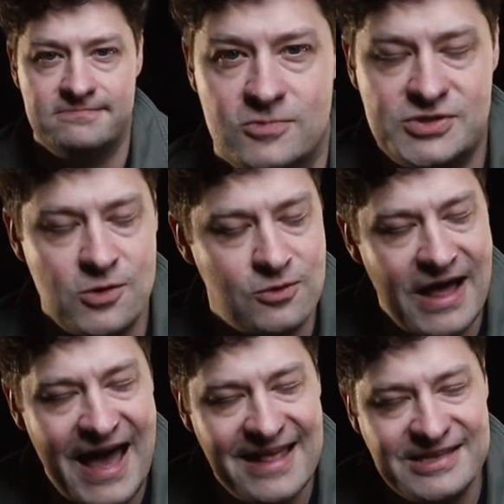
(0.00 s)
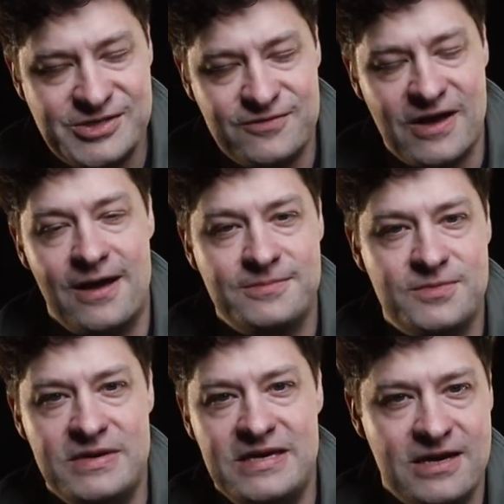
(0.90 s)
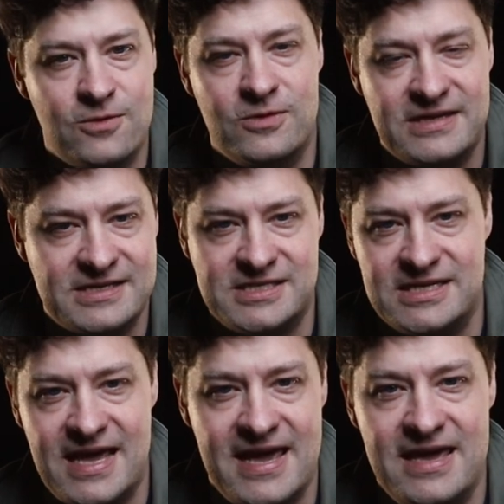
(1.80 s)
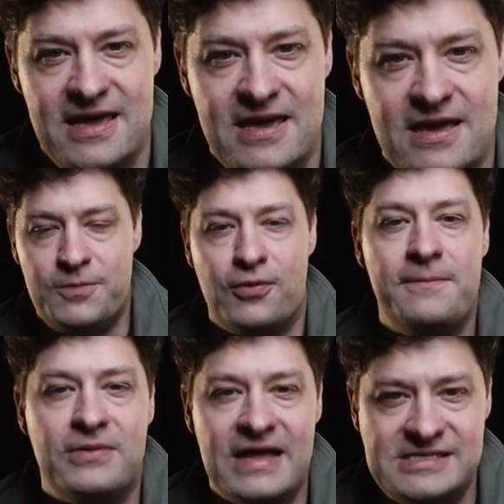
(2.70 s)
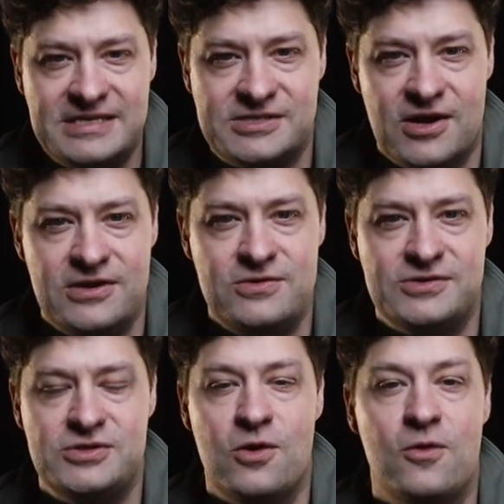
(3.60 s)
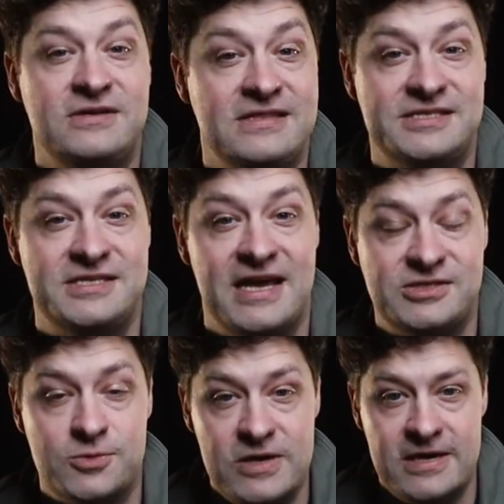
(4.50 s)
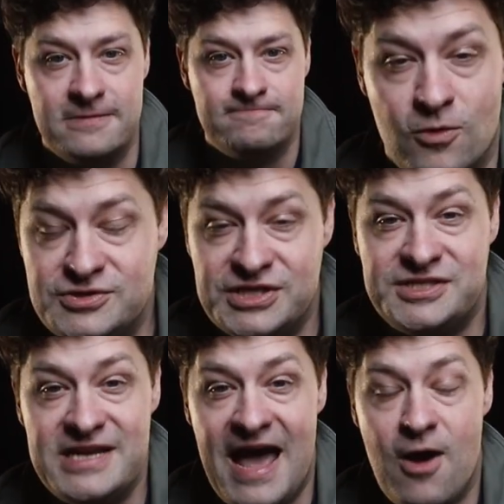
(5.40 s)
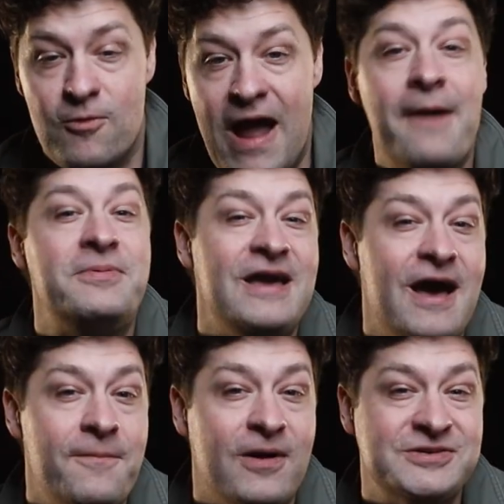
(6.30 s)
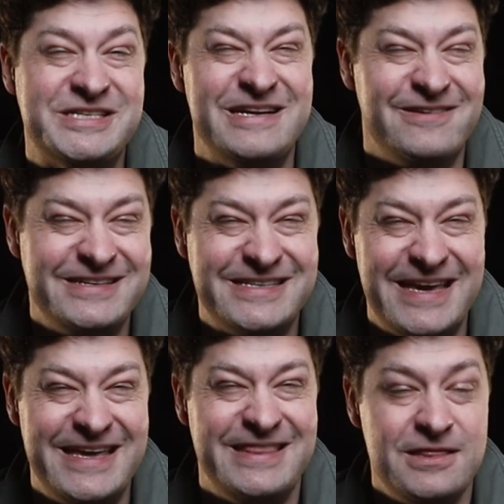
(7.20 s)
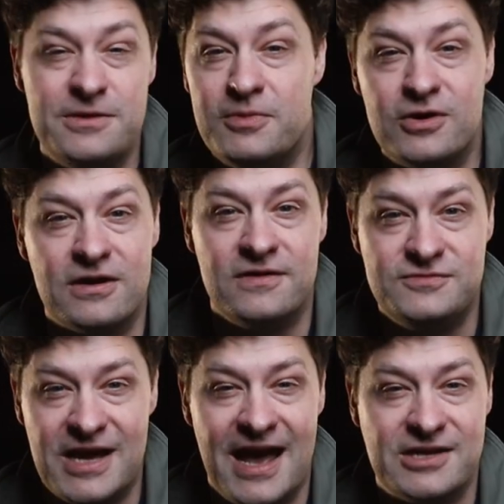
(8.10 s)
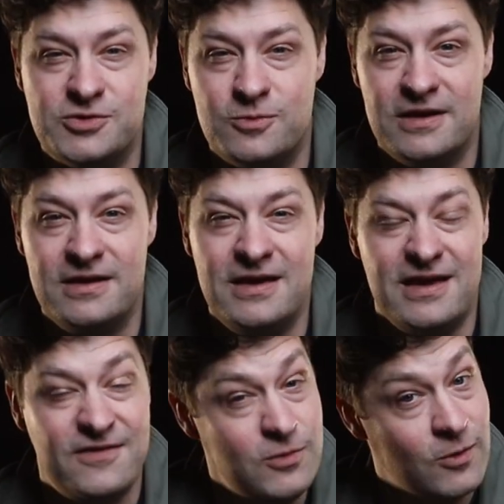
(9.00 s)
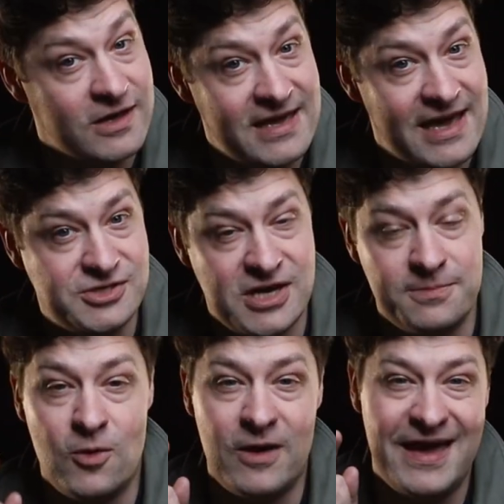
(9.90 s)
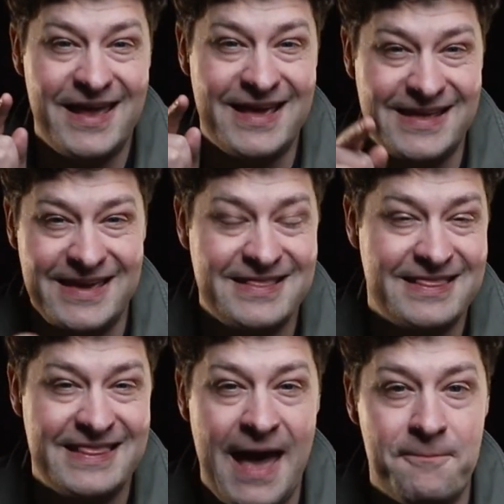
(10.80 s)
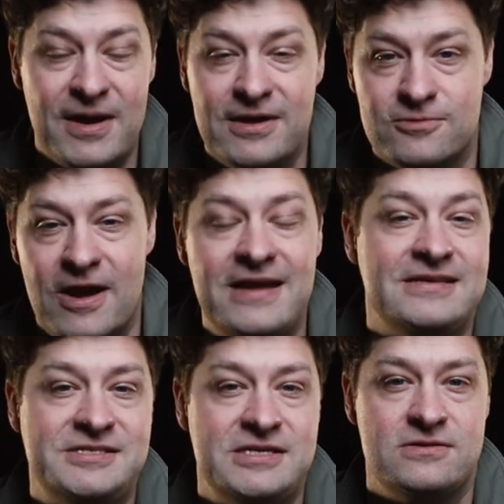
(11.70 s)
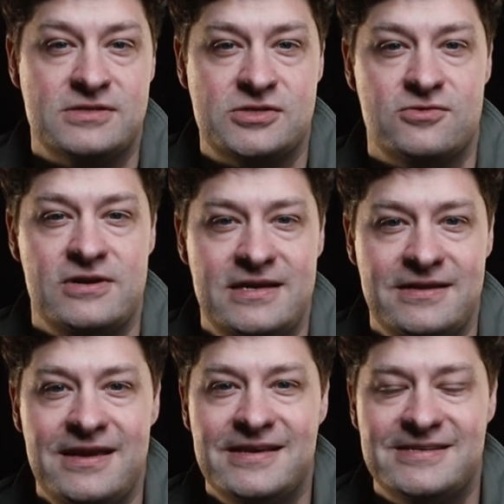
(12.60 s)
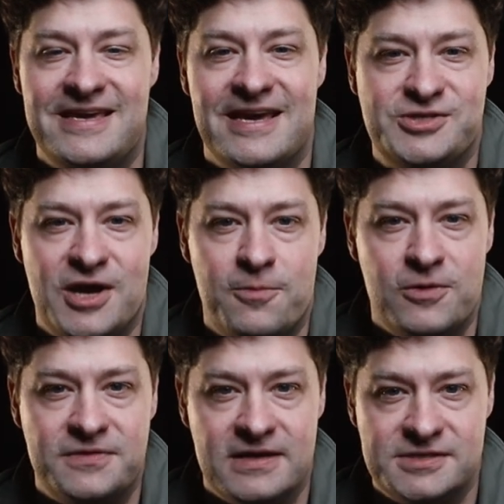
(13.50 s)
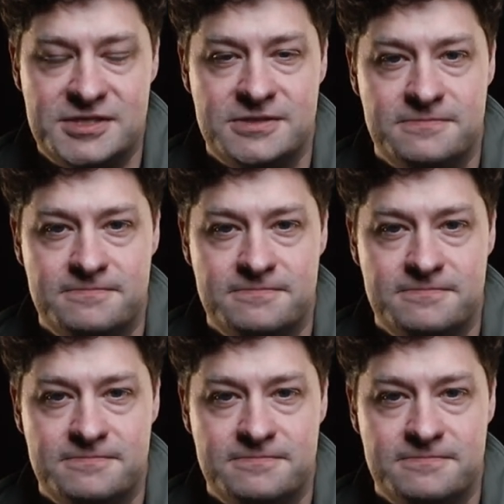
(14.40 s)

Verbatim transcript: We're so glad that you've come to be here with us today. And we pray blessings on you as you go into this next week. We're just now wrapping up our series in the book of Joshua. If you want to catch up, go ahead and hit that button right in the center of the screen to catch up with us.